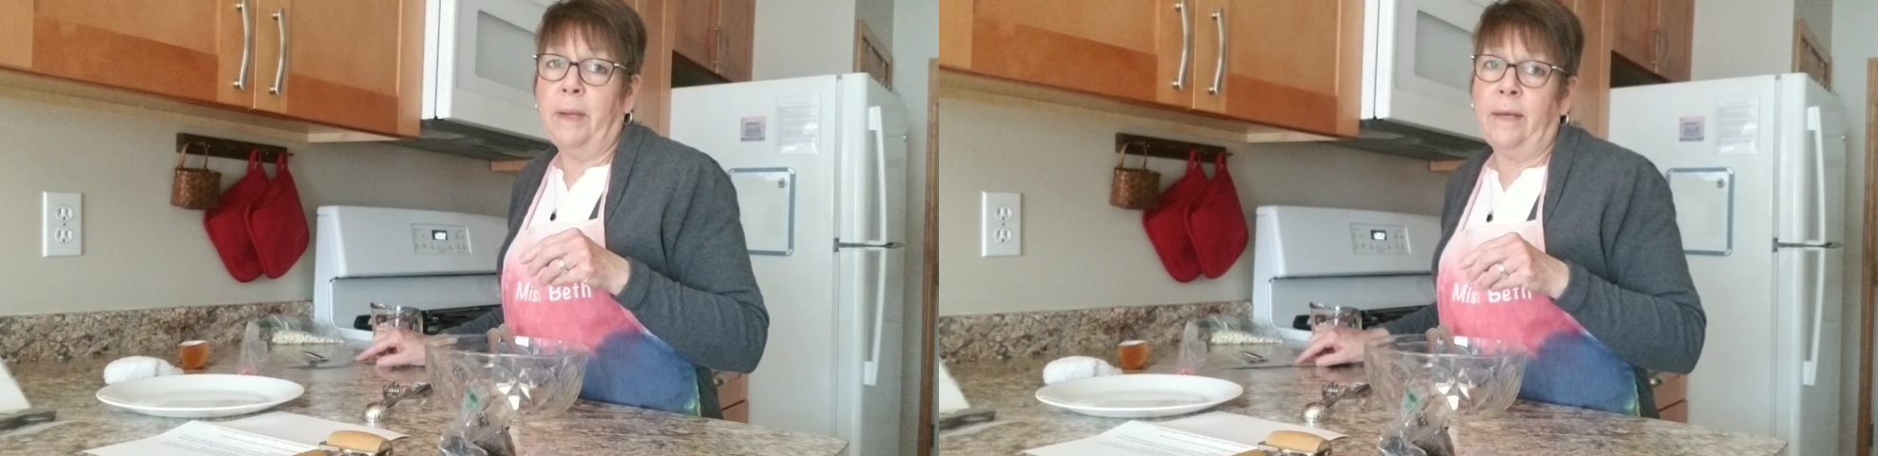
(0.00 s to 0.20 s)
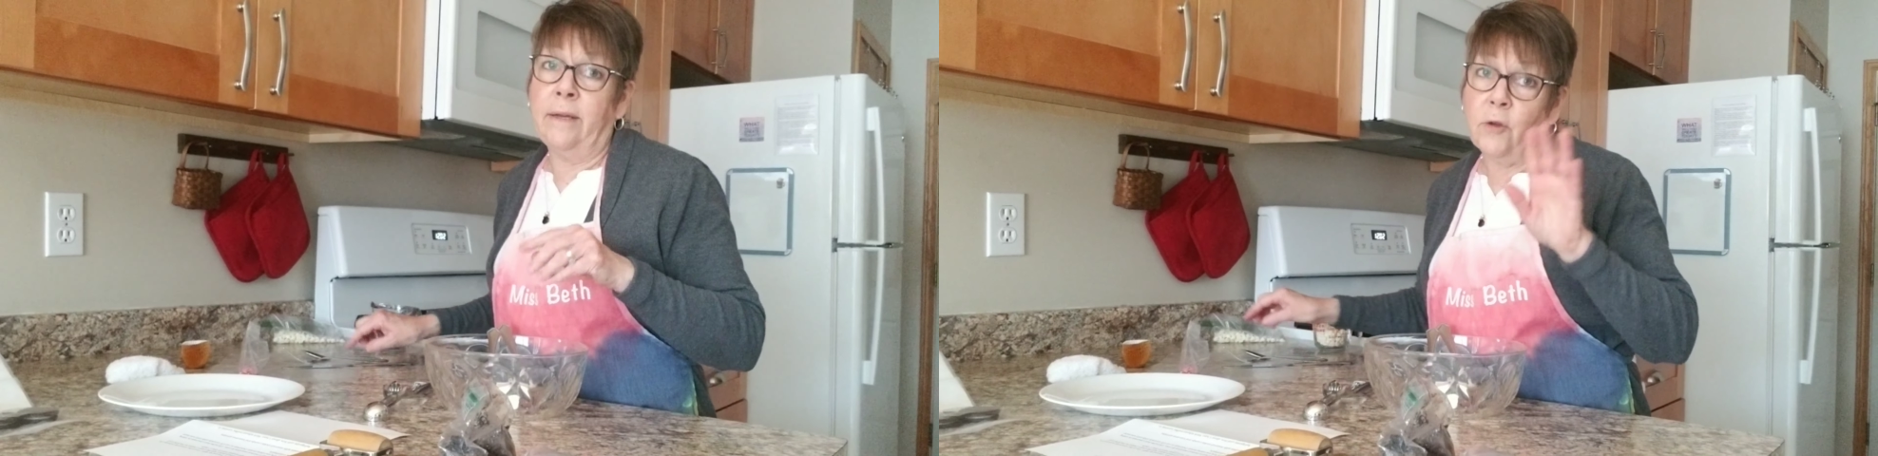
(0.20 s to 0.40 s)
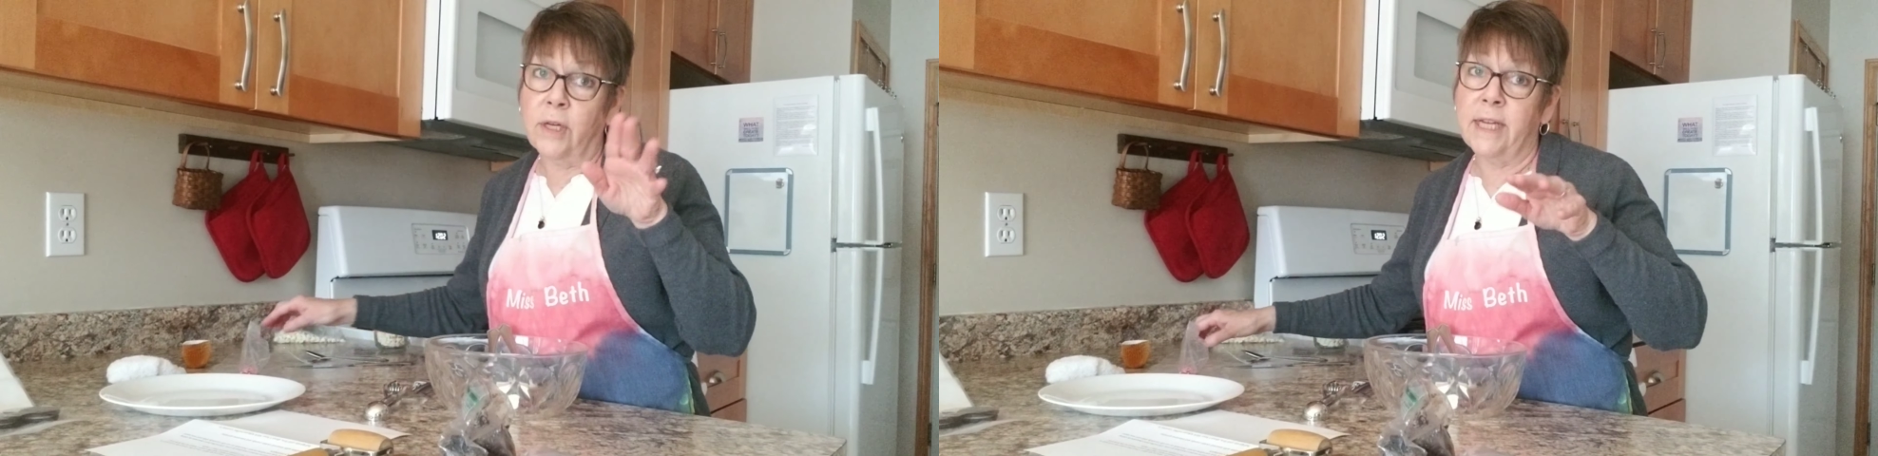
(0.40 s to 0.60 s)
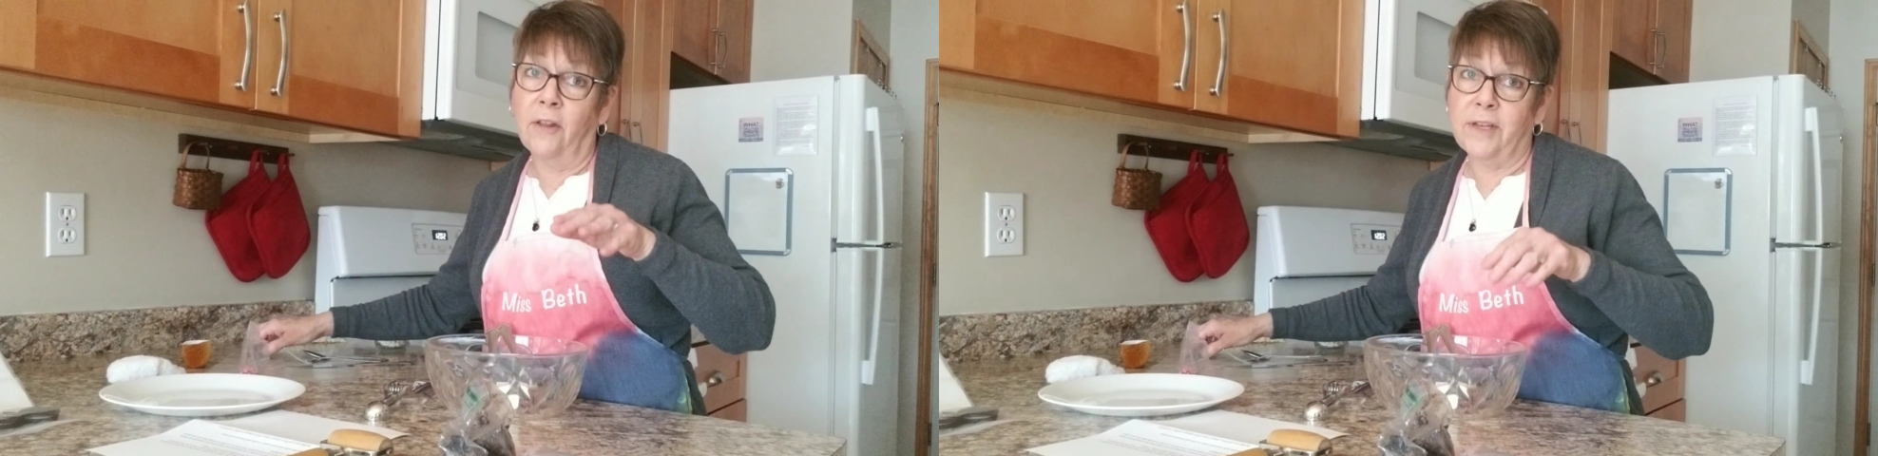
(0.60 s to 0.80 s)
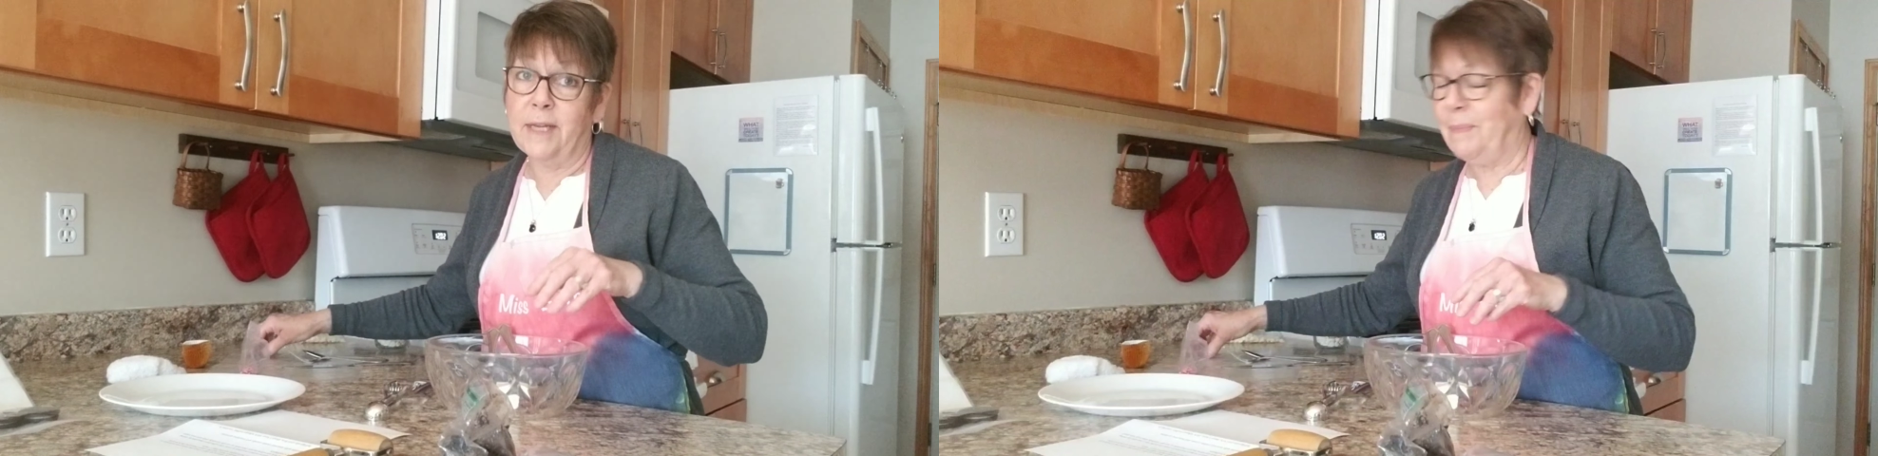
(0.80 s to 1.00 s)
You can tell
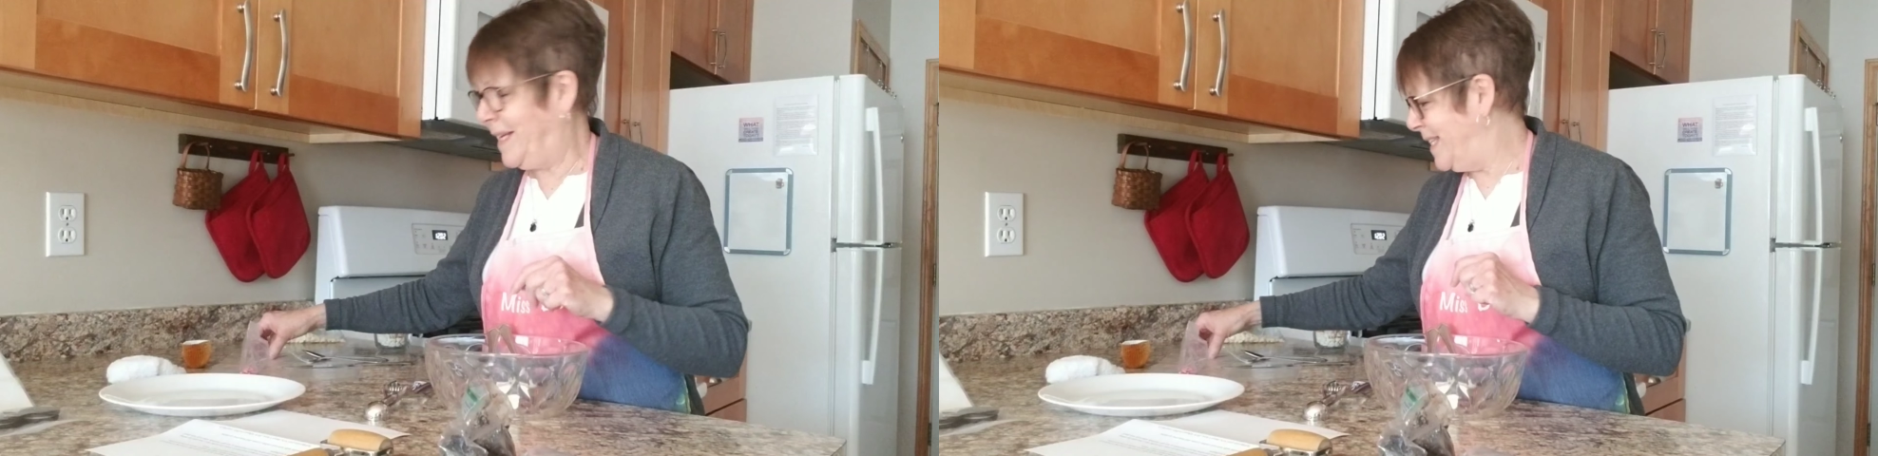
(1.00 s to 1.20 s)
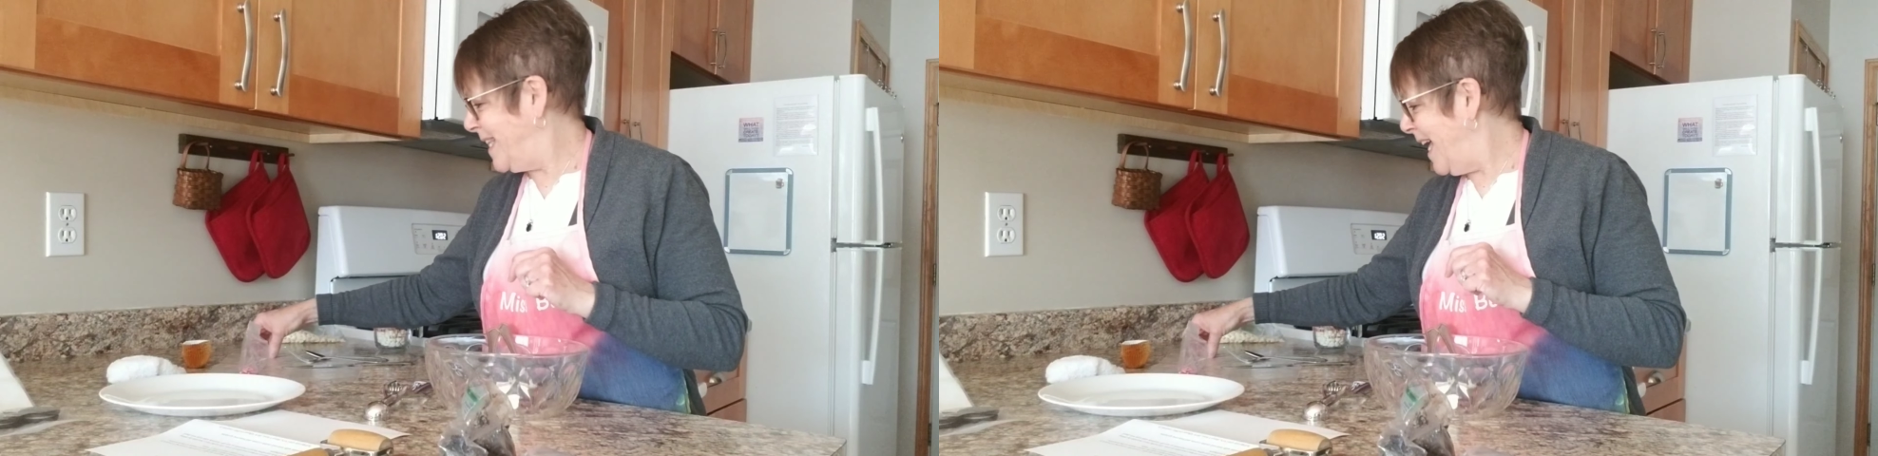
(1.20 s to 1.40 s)
the dipping